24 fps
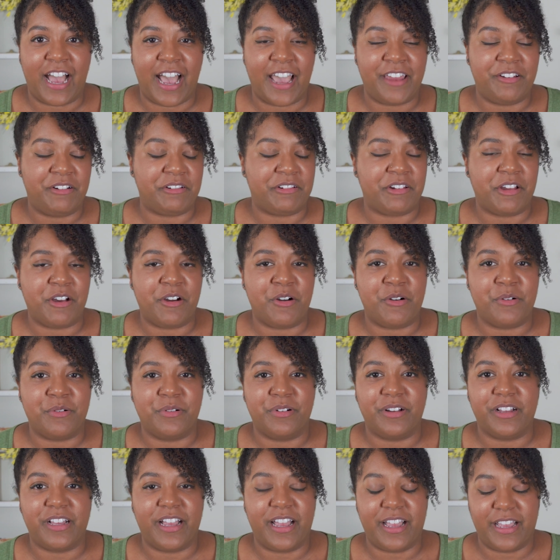I don't
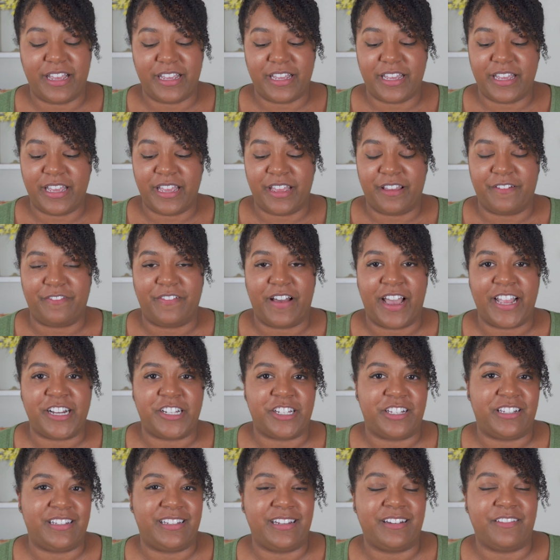know if I
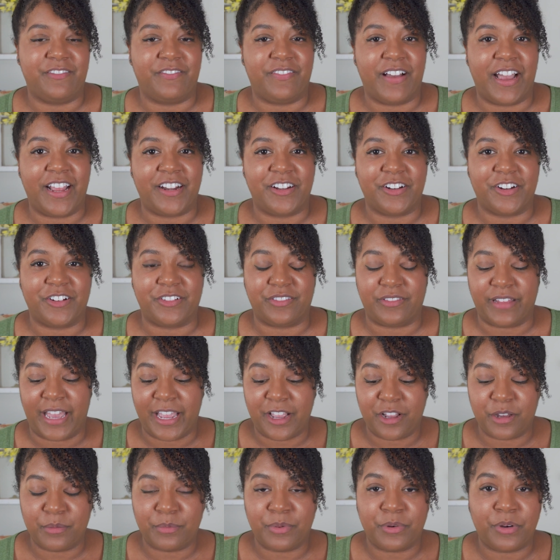just didn't find her
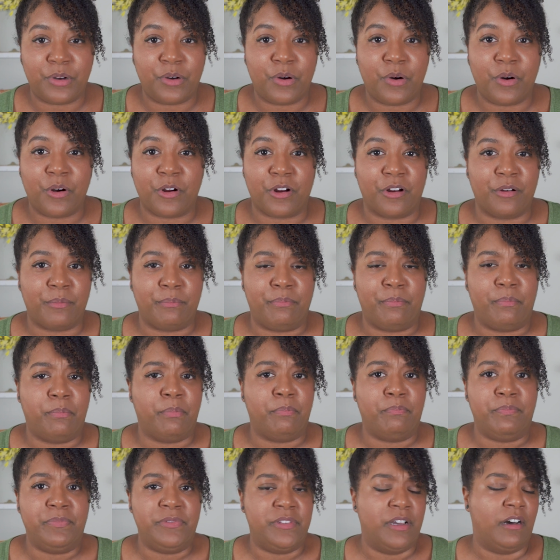likable or
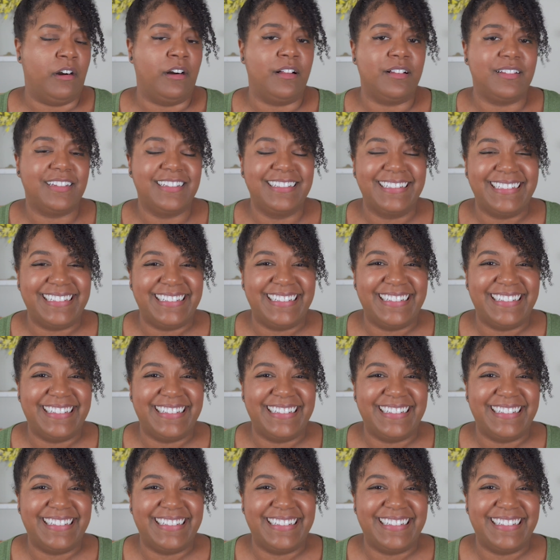dull,